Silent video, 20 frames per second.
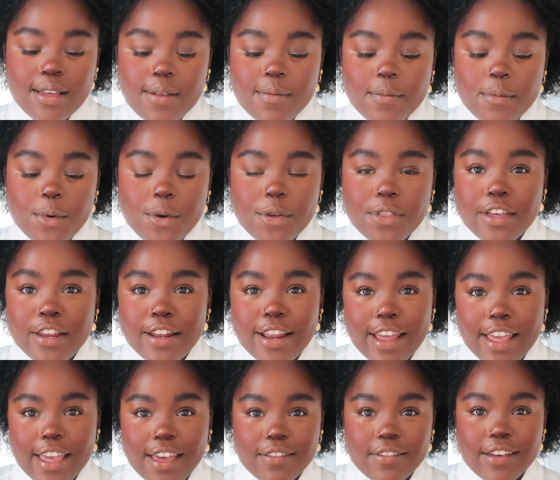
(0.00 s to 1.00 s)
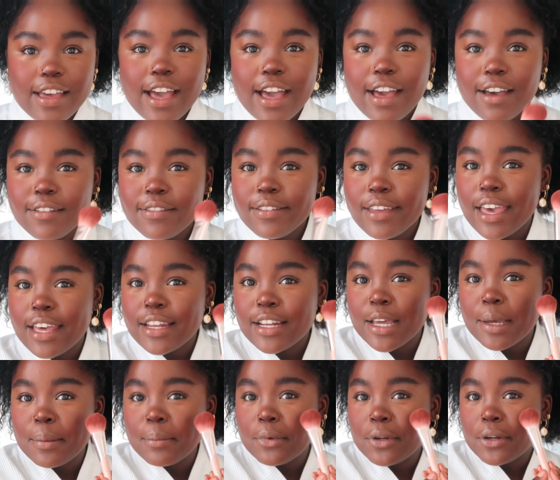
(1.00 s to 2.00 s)
more than I ever have, and
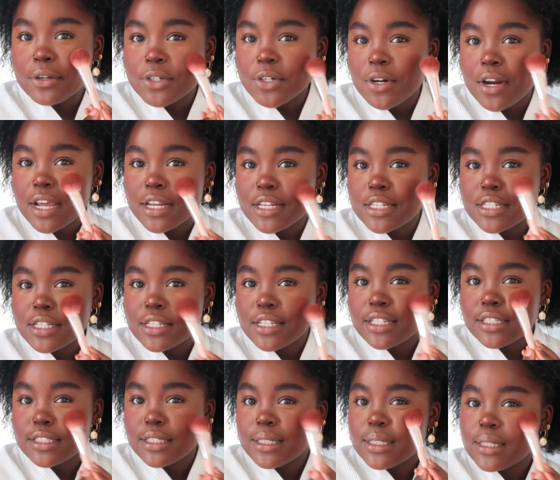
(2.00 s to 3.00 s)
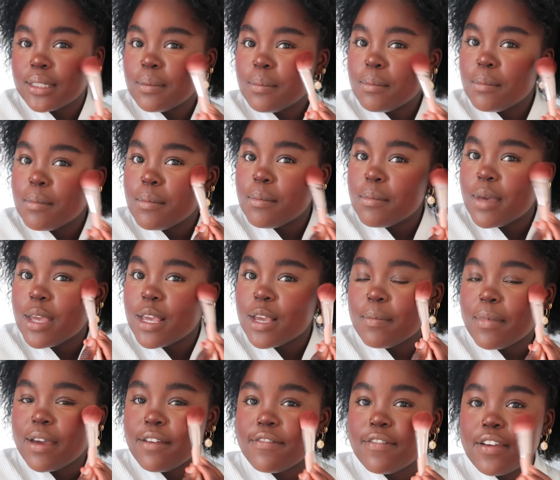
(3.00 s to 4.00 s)
I'm not trying to make
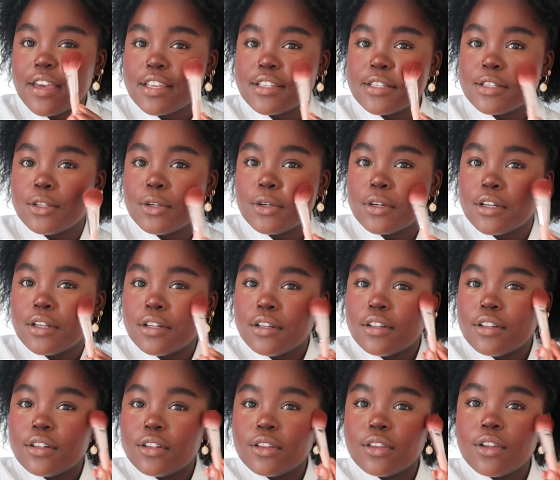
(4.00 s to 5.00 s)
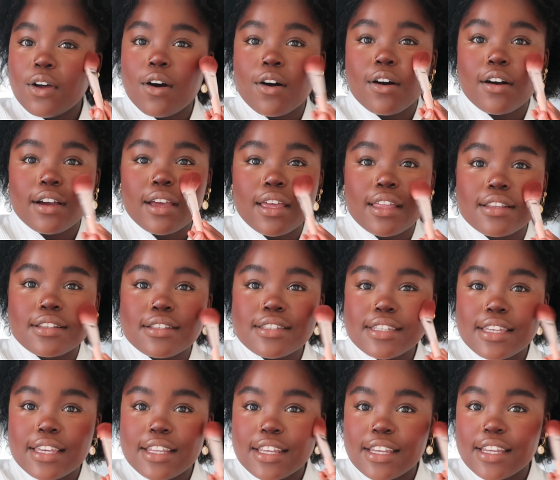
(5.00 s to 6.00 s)
my face look long and
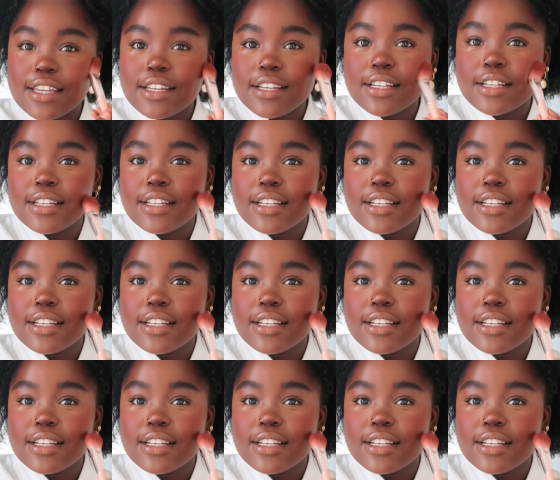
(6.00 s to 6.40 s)
skinny,